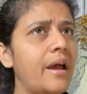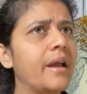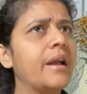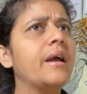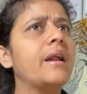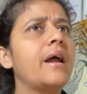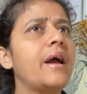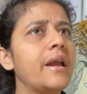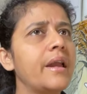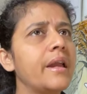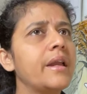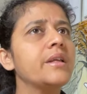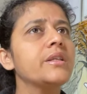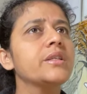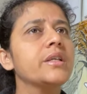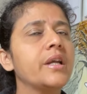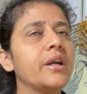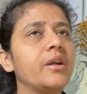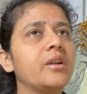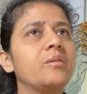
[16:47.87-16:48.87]
Crying is
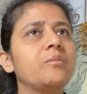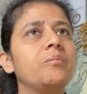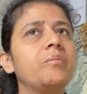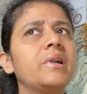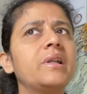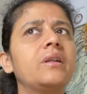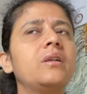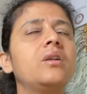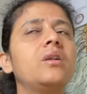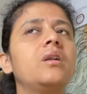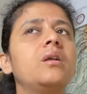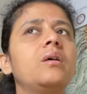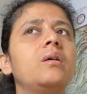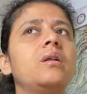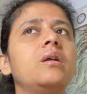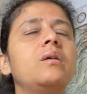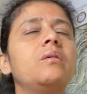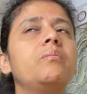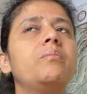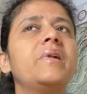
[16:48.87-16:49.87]
good,
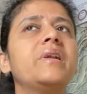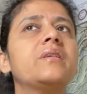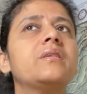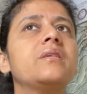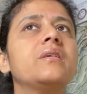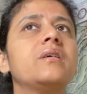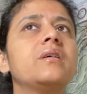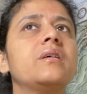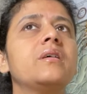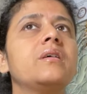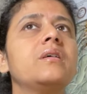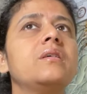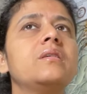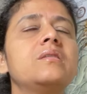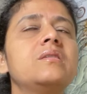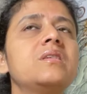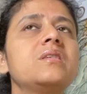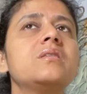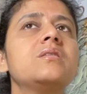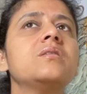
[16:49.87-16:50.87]
but
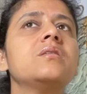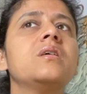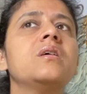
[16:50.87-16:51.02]
just